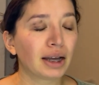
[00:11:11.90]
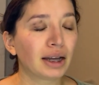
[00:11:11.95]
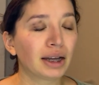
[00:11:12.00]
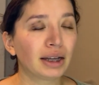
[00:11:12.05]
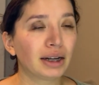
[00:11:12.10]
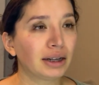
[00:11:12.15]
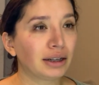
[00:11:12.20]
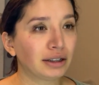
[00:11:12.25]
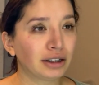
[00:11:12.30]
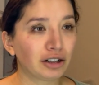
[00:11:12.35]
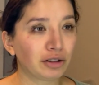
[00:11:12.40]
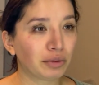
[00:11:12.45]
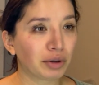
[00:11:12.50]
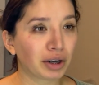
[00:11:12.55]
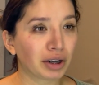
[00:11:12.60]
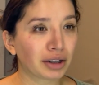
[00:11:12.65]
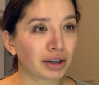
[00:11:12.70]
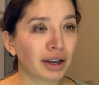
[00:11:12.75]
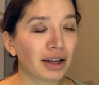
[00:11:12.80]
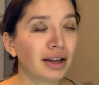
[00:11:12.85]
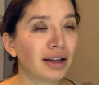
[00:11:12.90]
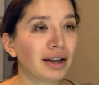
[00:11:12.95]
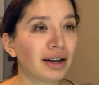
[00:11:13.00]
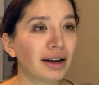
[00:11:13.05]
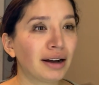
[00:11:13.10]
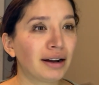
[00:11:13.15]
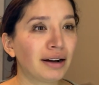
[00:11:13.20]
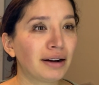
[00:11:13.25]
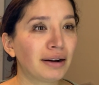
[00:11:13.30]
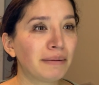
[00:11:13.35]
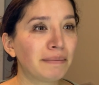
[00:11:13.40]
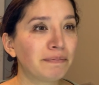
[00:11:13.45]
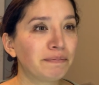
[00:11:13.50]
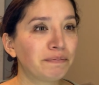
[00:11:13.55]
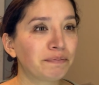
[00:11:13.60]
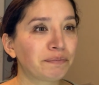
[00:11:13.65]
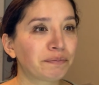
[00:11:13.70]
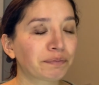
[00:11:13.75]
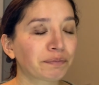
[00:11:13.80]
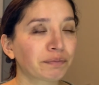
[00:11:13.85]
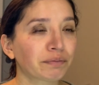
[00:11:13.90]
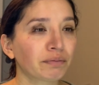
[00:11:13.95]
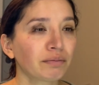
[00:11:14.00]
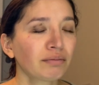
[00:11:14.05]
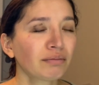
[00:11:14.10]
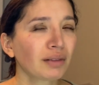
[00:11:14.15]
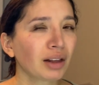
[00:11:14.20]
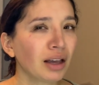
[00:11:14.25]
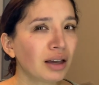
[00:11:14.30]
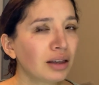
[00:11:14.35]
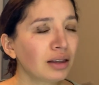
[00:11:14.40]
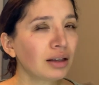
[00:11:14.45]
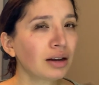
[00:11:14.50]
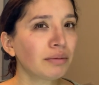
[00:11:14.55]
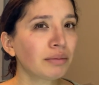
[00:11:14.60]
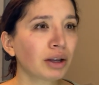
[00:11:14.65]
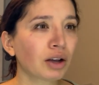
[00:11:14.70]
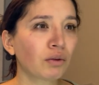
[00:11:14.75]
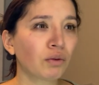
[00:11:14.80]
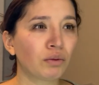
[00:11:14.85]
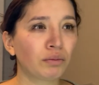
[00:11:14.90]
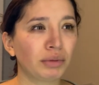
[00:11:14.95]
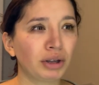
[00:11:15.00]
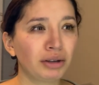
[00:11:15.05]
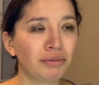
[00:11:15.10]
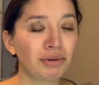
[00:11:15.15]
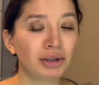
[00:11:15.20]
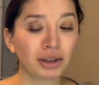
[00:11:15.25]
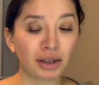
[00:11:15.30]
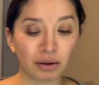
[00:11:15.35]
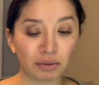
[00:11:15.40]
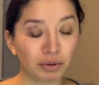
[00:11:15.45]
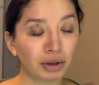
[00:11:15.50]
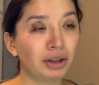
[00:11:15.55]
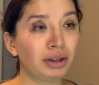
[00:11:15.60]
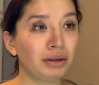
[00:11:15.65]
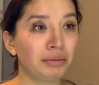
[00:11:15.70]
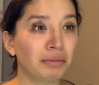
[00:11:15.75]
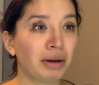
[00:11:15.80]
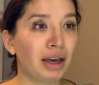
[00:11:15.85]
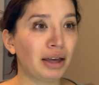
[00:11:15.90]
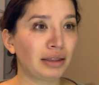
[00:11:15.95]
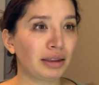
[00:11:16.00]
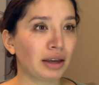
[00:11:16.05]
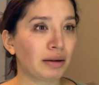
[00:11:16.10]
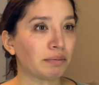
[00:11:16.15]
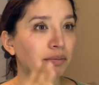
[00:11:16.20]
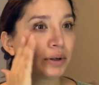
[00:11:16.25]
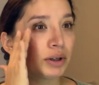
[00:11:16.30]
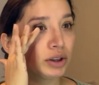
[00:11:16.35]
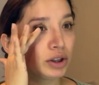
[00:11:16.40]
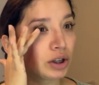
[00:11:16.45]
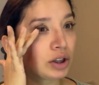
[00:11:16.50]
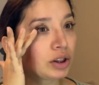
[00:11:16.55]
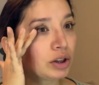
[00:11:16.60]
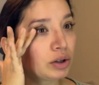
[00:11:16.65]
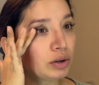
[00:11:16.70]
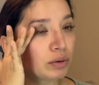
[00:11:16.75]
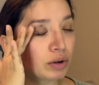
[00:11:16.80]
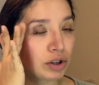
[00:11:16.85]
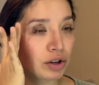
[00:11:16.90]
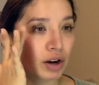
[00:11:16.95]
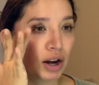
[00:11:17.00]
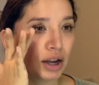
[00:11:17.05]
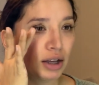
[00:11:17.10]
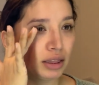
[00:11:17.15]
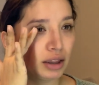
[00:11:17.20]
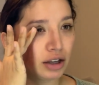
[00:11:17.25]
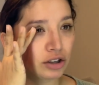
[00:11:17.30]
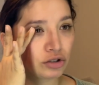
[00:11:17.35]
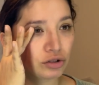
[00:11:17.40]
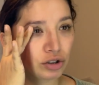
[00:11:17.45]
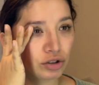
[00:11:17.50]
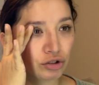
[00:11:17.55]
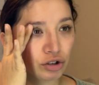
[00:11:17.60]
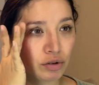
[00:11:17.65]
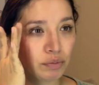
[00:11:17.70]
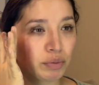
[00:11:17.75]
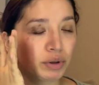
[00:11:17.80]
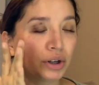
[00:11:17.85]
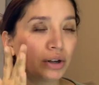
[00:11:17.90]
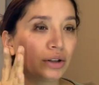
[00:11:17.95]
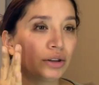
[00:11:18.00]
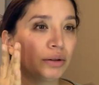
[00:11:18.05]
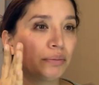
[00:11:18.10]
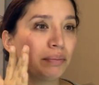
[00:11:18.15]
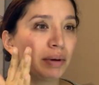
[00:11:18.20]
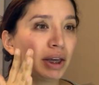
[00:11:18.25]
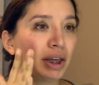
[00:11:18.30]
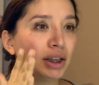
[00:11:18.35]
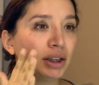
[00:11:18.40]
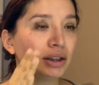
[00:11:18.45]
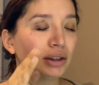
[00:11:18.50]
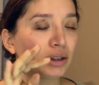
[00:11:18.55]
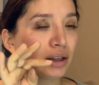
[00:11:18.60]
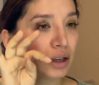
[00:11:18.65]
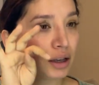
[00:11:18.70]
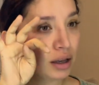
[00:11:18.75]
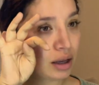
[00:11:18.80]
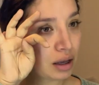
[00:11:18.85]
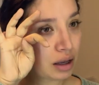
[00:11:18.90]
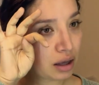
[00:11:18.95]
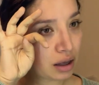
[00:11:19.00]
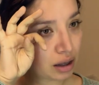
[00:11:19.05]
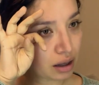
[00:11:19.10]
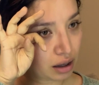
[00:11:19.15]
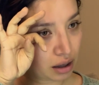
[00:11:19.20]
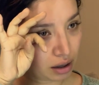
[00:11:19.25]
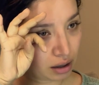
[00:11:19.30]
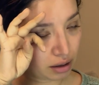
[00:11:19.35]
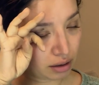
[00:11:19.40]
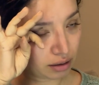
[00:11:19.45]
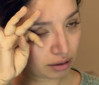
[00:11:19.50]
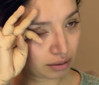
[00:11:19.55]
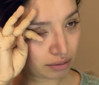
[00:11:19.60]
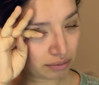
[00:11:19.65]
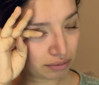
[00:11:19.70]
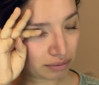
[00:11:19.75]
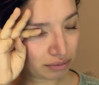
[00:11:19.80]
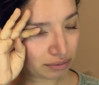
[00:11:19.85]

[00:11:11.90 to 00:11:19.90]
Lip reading: And it didn't work. And then I'm like, well, maybe they really meant like put the glue on your eyelash. So I tried to put it on the base. And